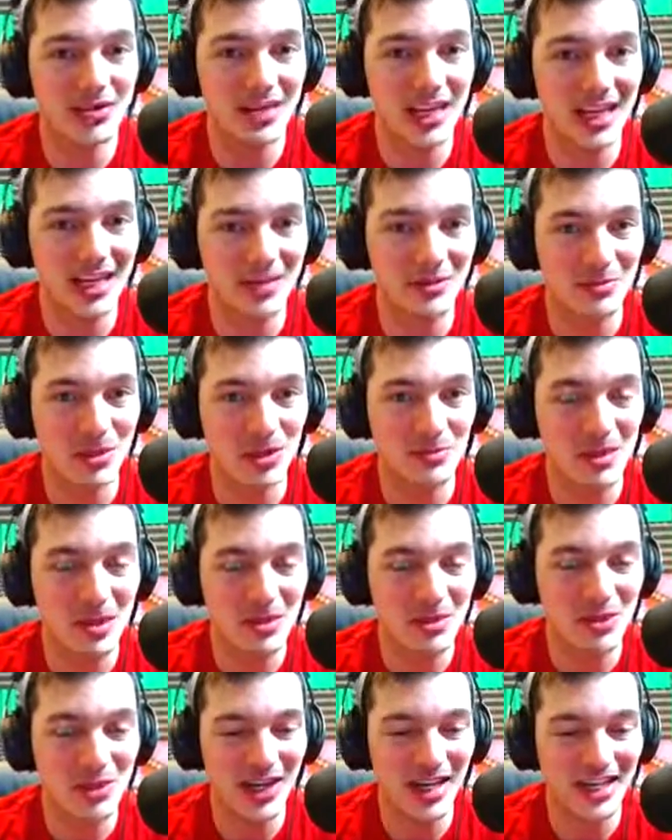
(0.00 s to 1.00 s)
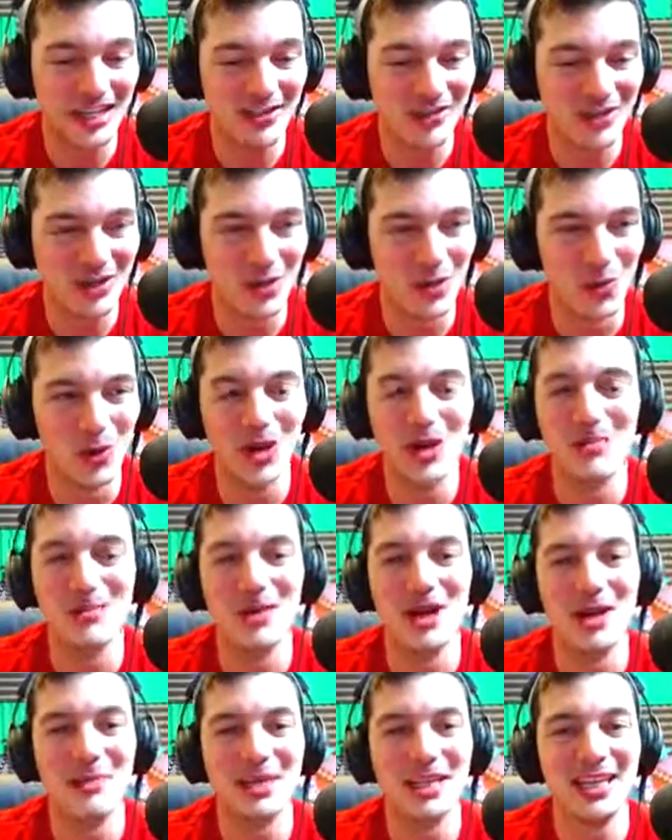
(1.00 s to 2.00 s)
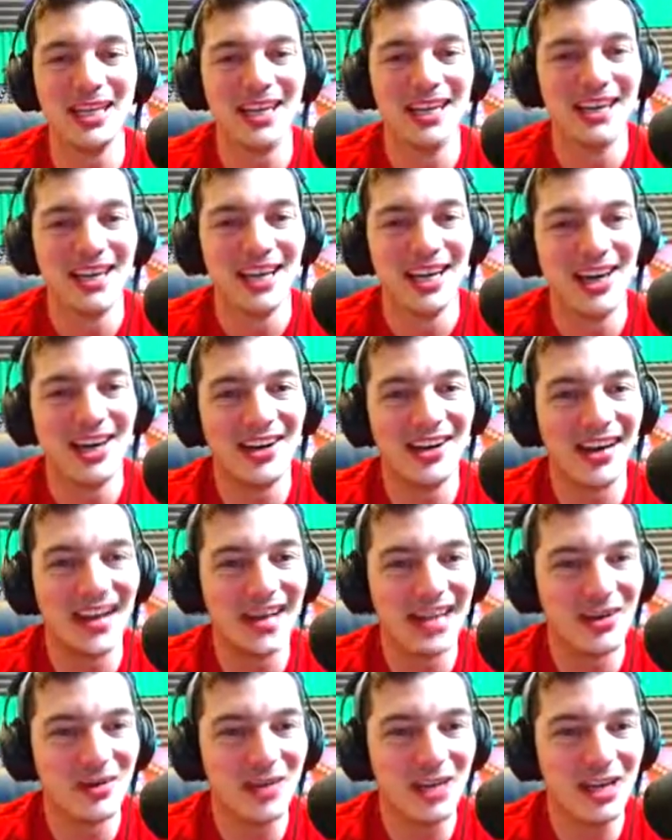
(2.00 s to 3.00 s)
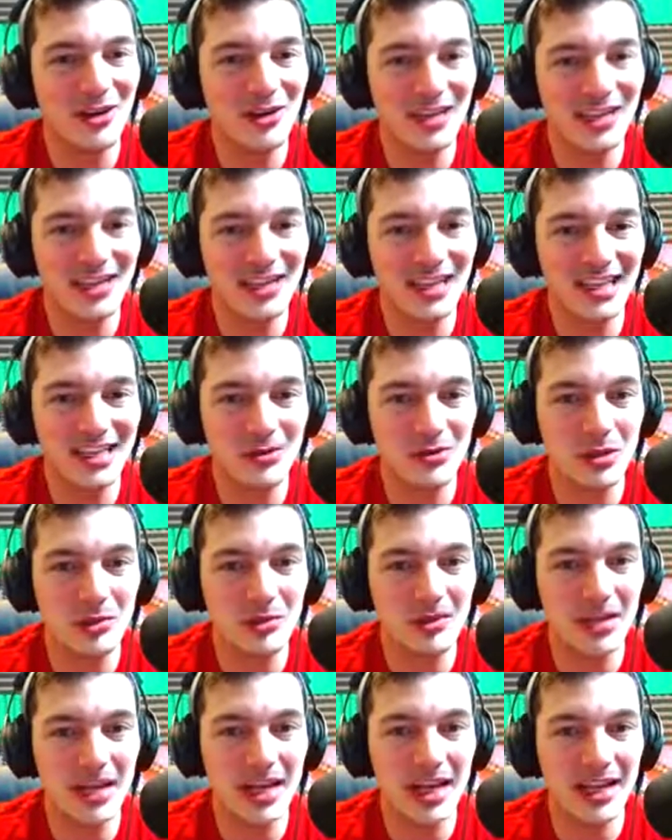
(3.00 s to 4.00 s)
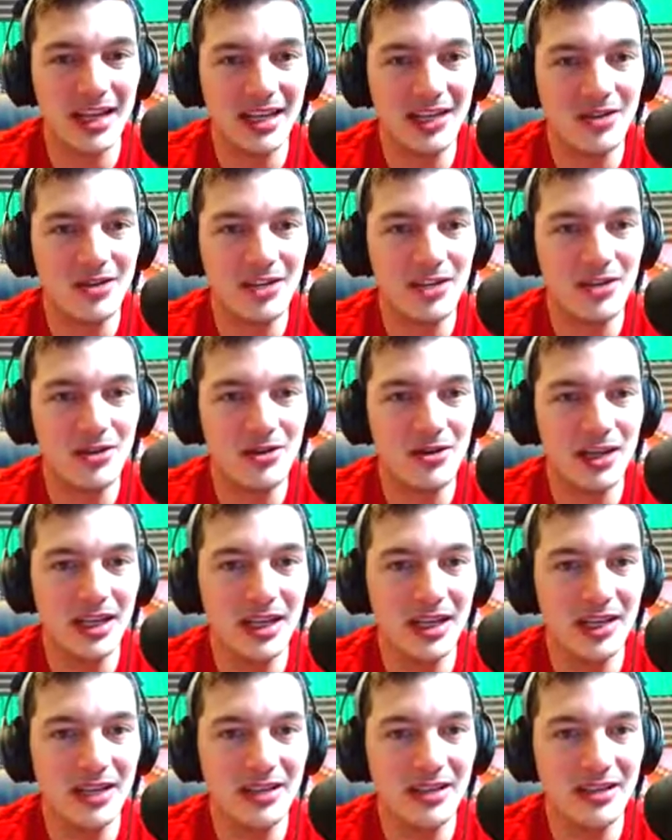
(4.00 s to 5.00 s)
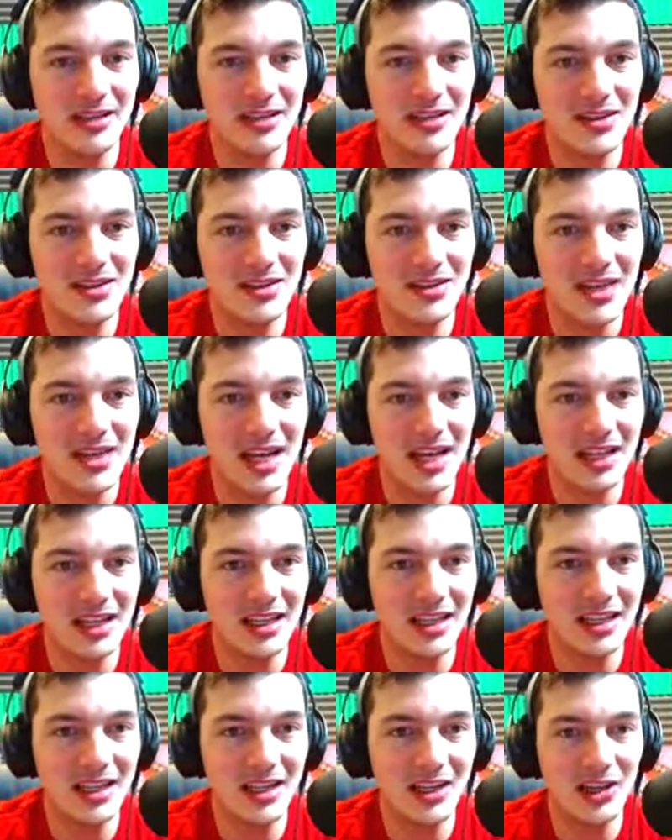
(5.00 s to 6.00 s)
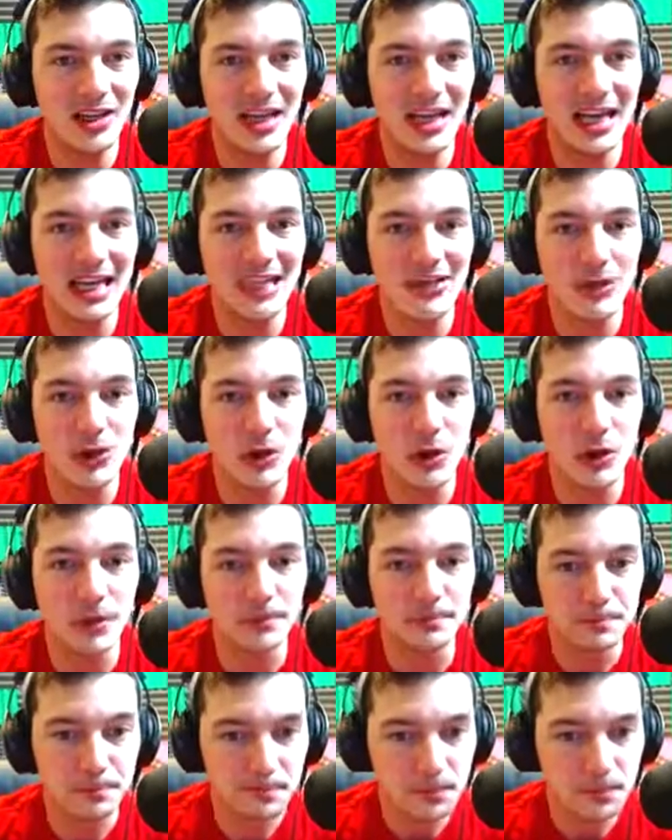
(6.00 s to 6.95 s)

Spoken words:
Expo. Baby dragons for the win, baby. All right, here we go into the next one. We've got, I don't know, and he's not in a clan. Cool.